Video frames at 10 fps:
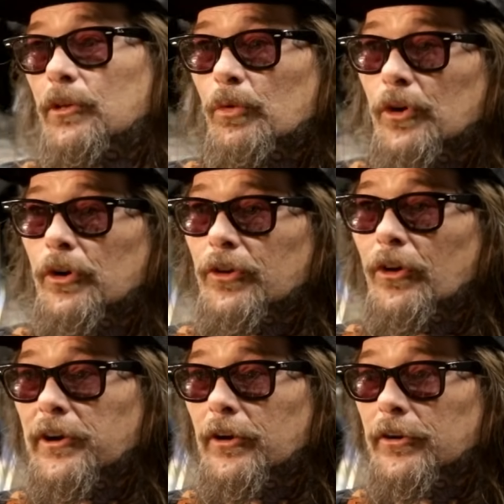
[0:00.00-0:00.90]
the words
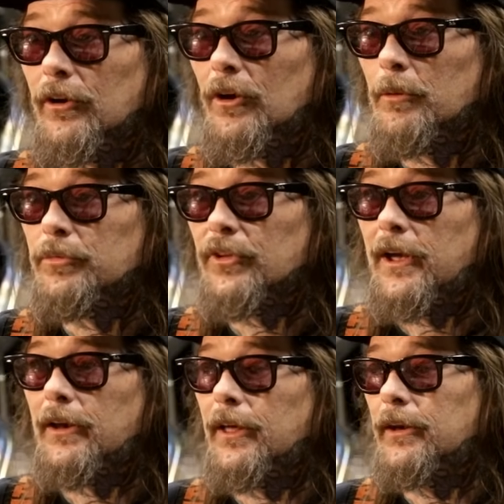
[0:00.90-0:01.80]
on here. You know what I'm
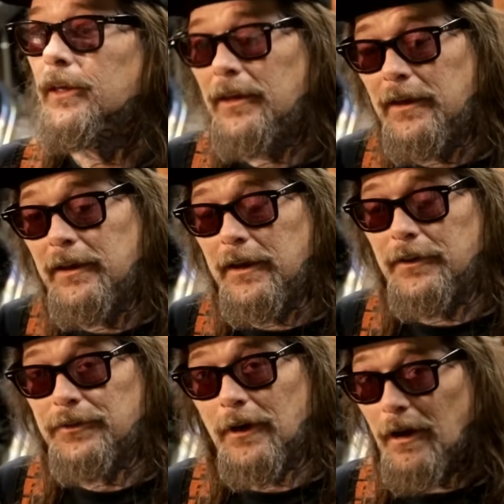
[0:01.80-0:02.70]
saying? And
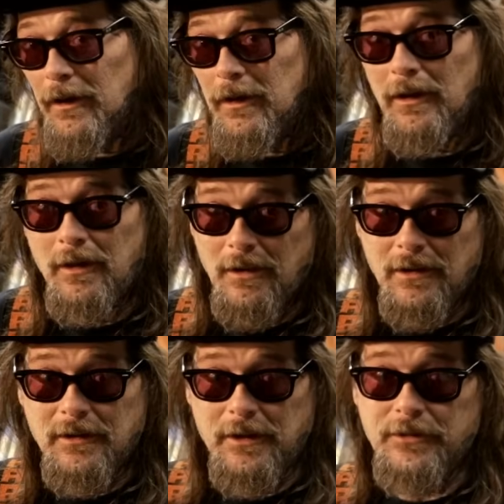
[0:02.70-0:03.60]
it's a
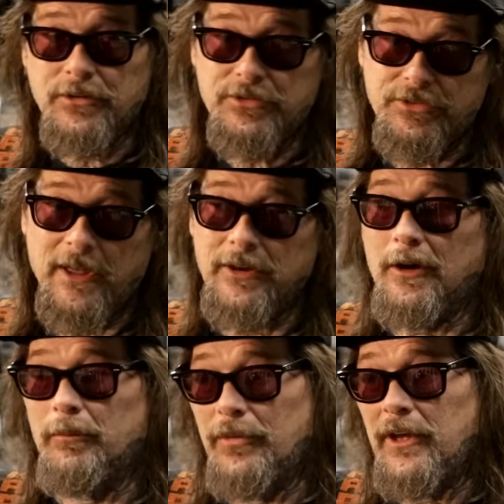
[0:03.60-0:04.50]

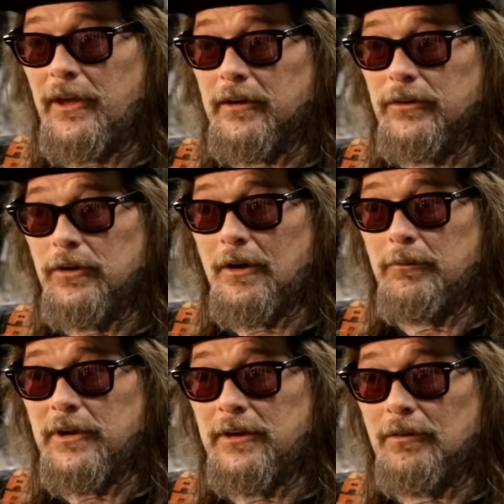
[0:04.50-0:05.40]
stand-up thing. You know
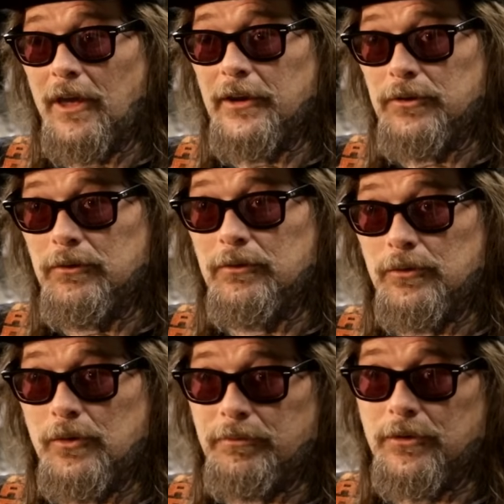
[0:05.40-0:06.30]
what I mean? Like
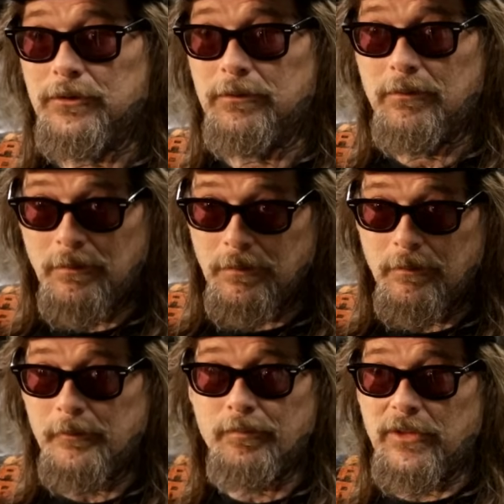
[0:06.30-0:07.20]
you have to,
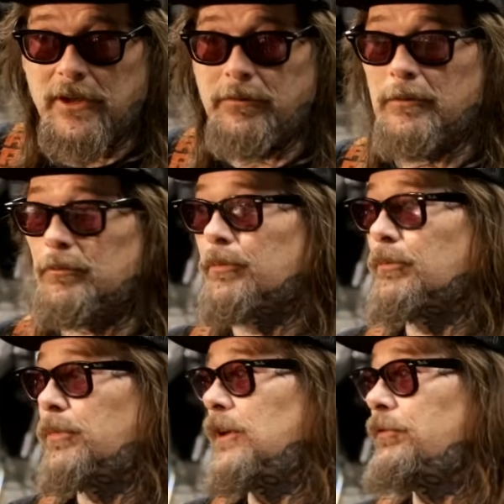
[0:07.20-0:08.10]
even
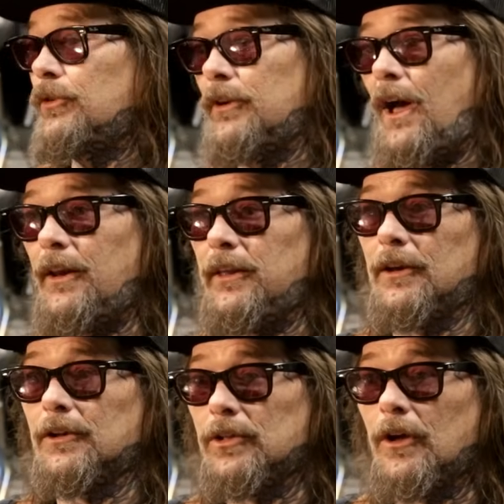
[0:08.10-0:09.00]
if you're not
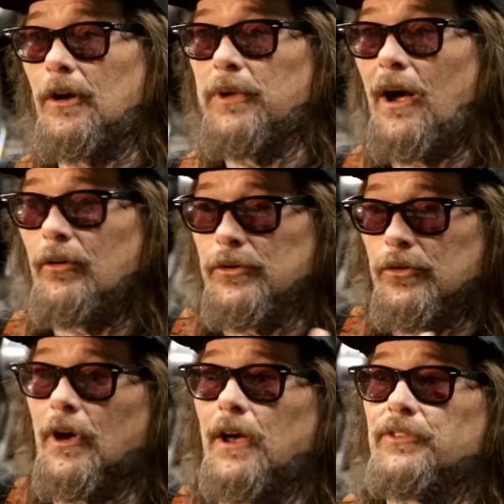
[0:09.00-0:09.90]
in a club, how
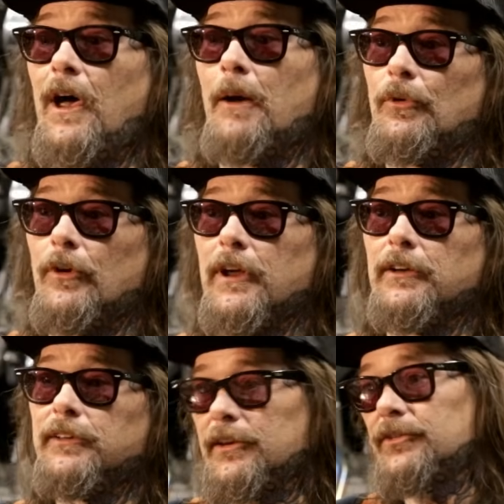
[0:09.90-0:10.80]
you guys
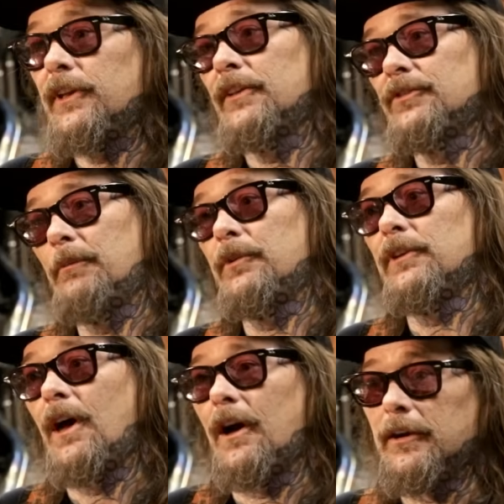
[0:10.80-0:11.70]
operate, kickstands up
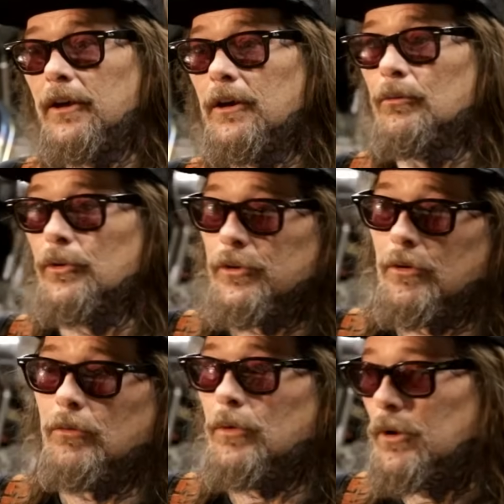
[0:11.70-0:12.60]
at 9.
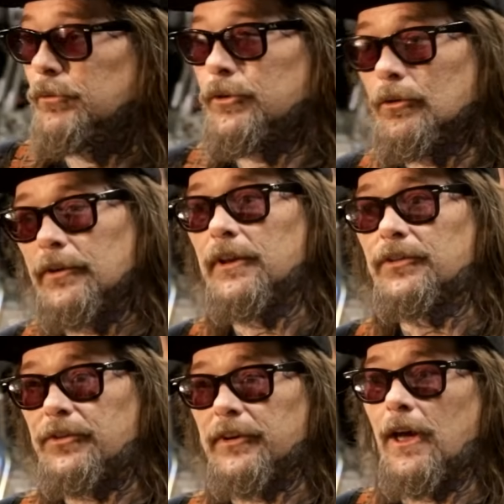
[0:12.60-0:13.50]
We're doing
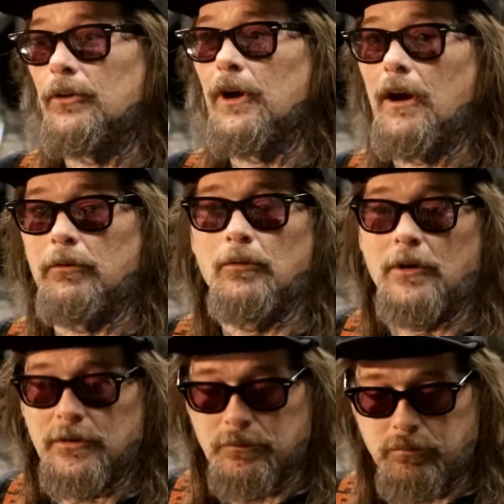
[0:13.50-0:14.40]
this together.
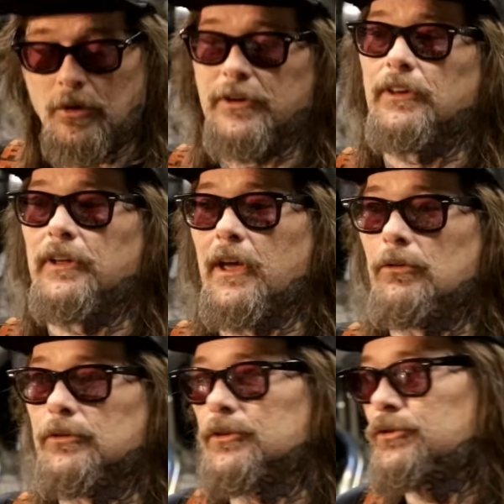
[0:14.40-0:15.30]
Everyone is working
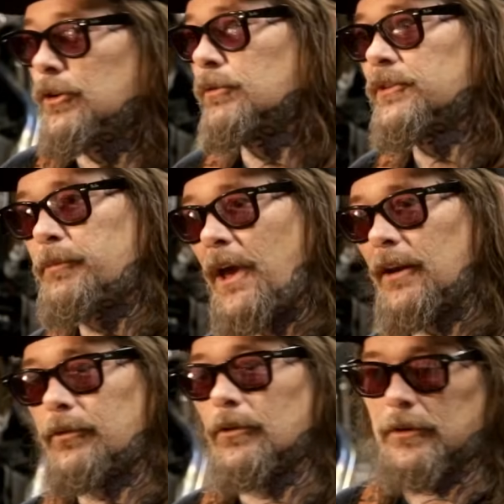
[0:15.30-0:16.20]
together to show
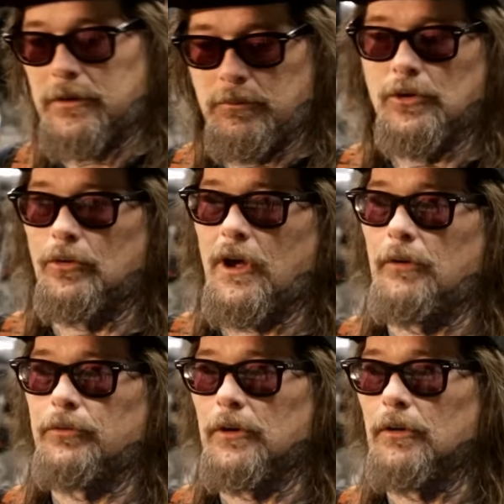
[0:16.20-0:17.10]
respect for the communal
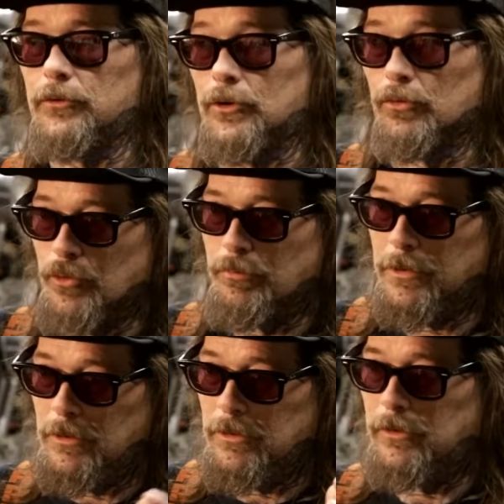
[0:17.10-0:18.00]
effort of the
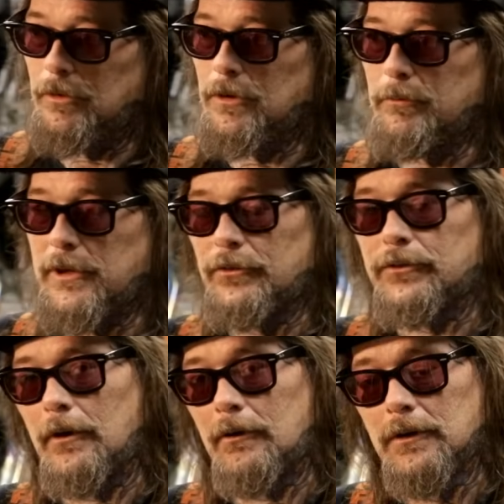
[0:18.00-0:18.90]
group. You know what I mean?
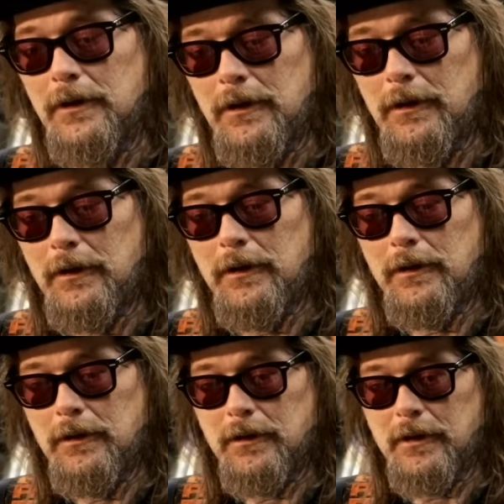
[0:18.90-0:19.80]
So
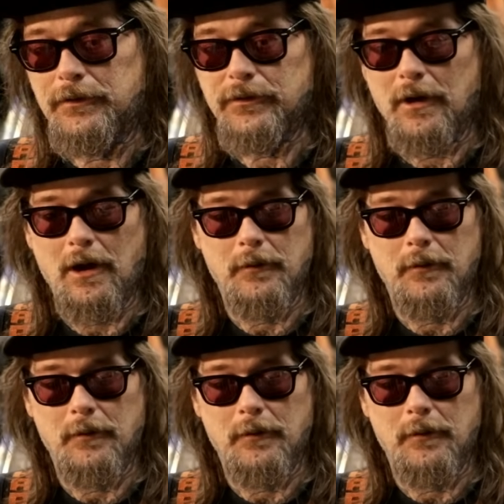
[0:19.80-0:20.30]
it's